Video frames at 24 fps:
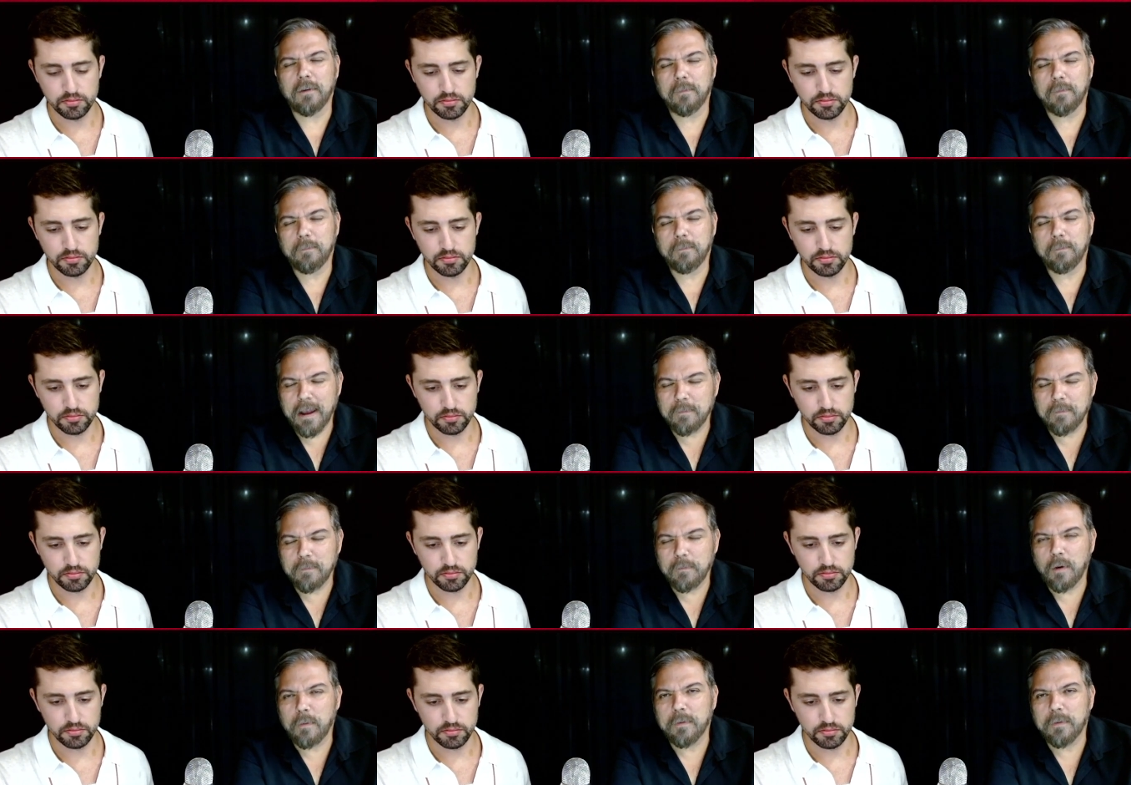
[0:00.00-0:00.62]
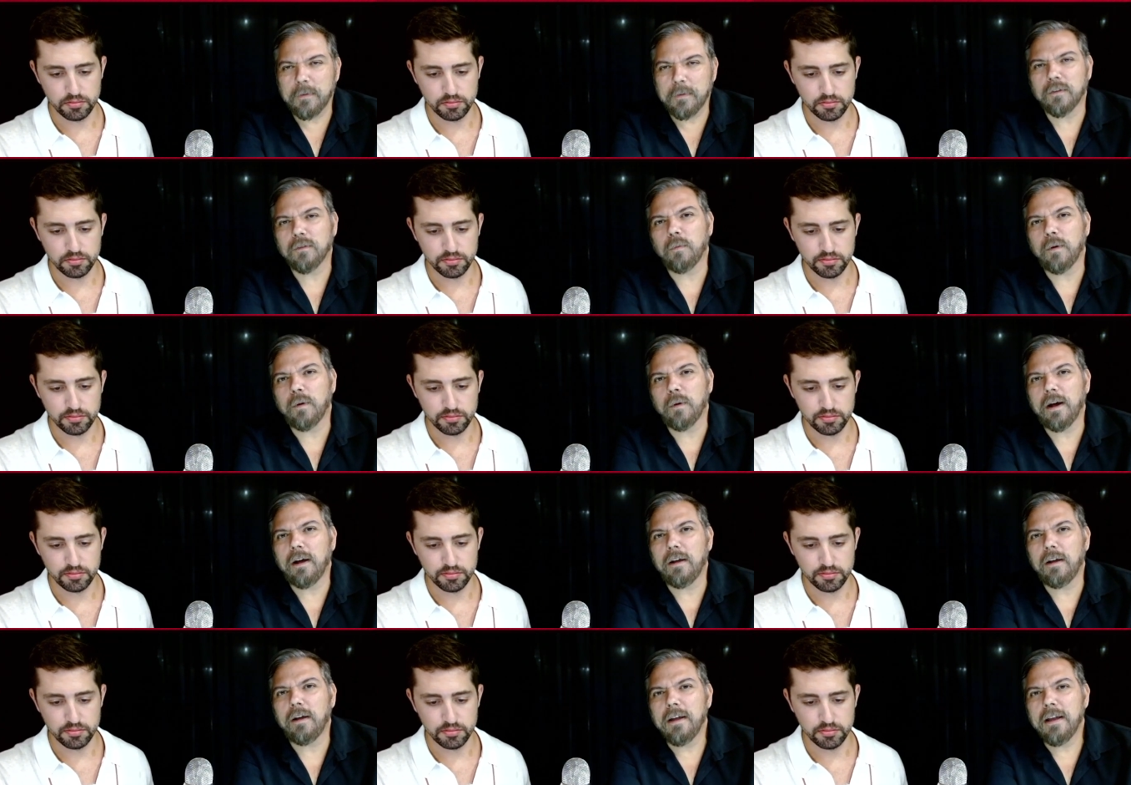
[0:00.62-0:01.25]
Speaker 1: bad moments as
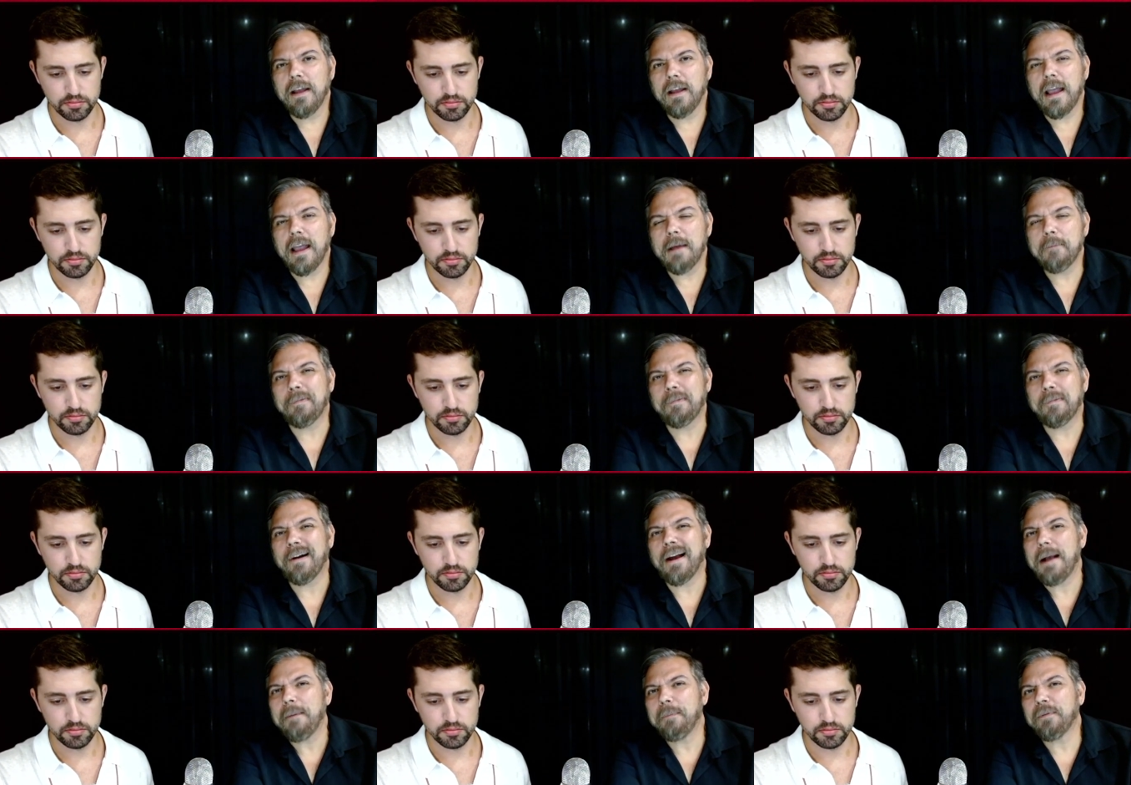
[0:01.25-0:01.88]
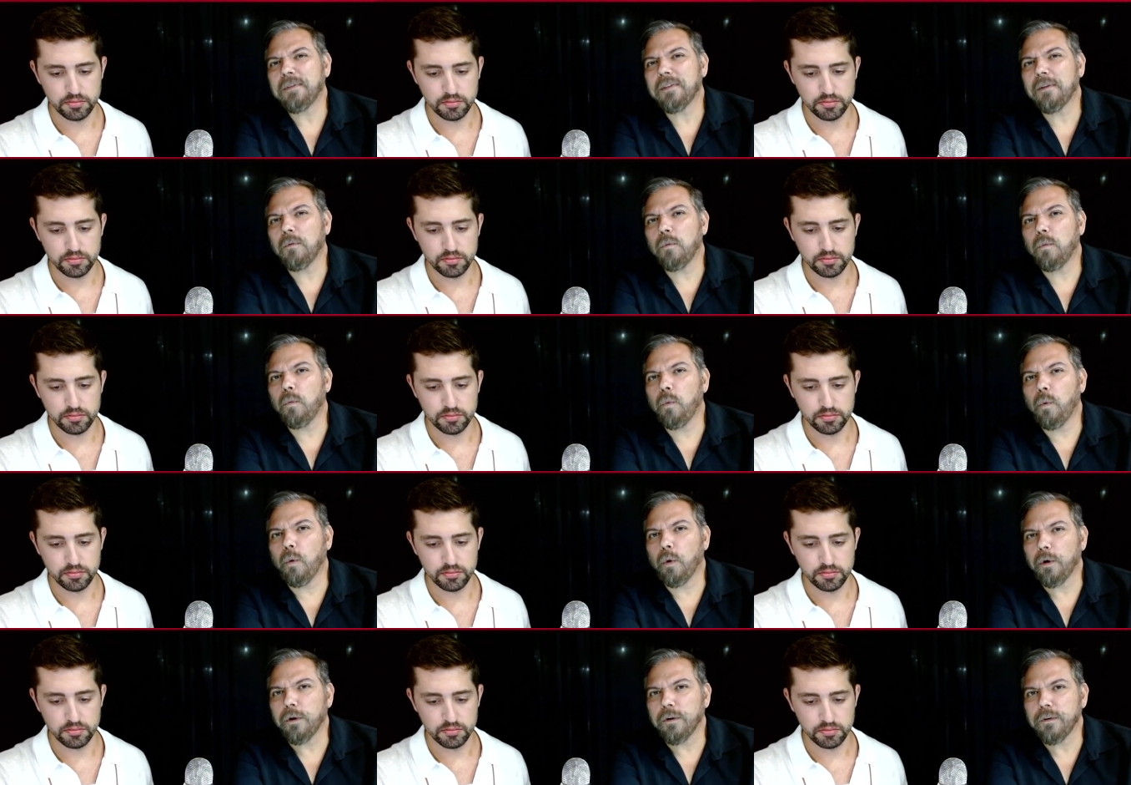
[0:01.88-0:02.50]
well, and perhaps the
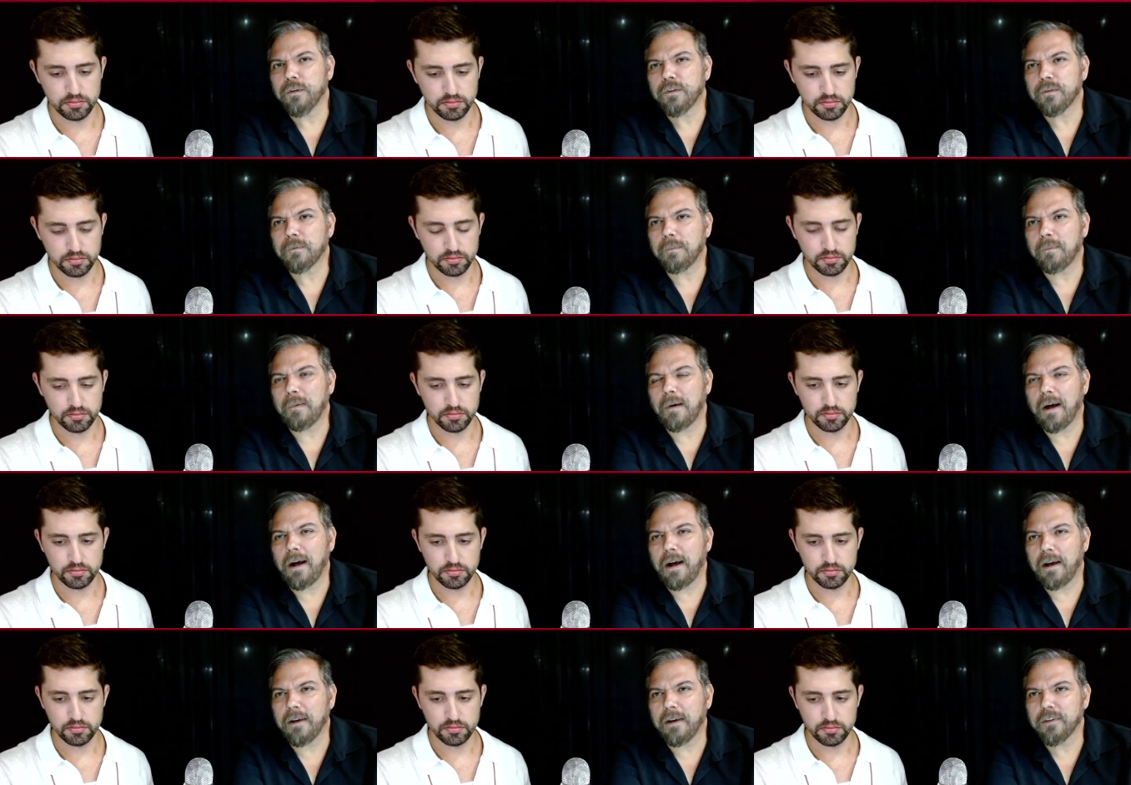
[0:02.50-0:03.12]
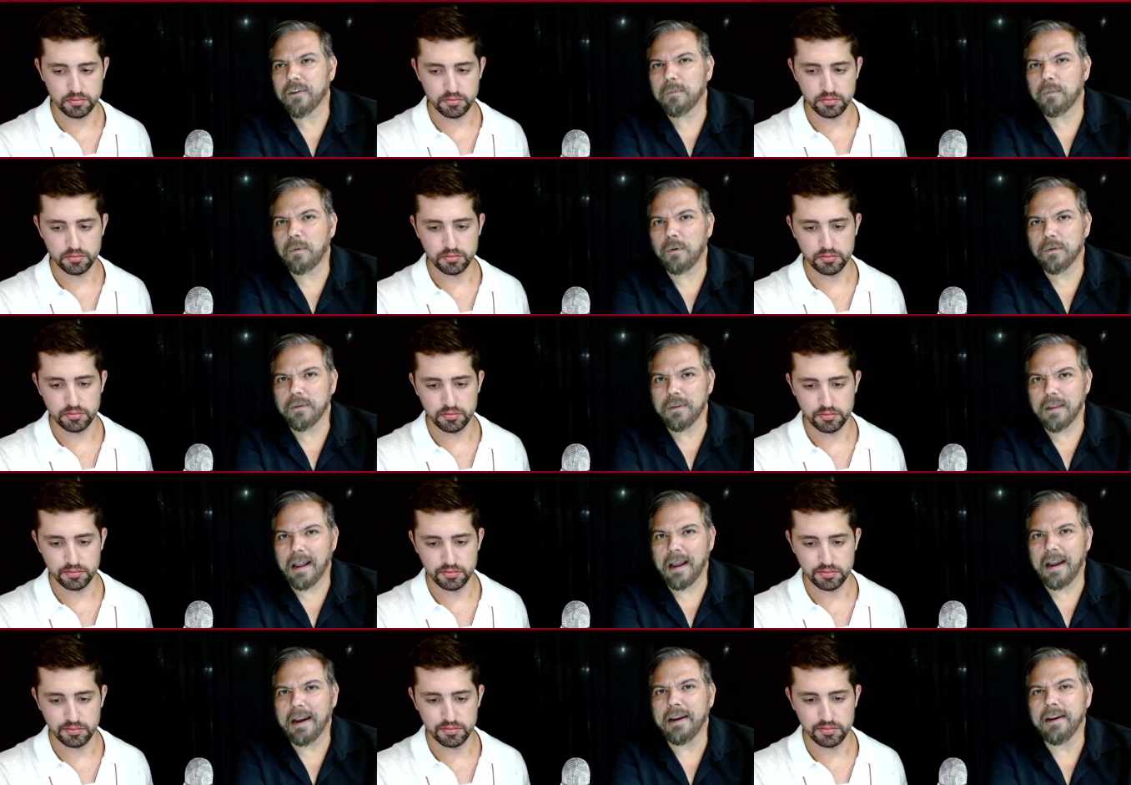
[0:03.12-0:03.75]
worst possible
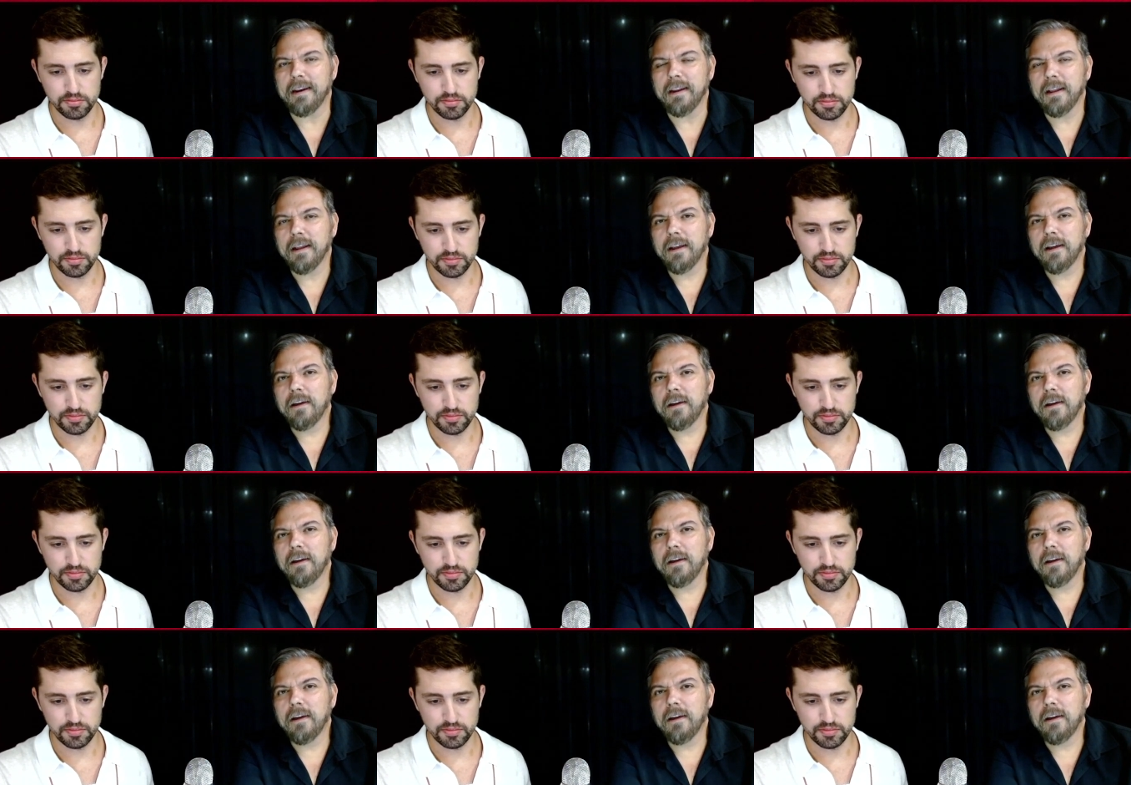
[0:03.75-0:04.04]
night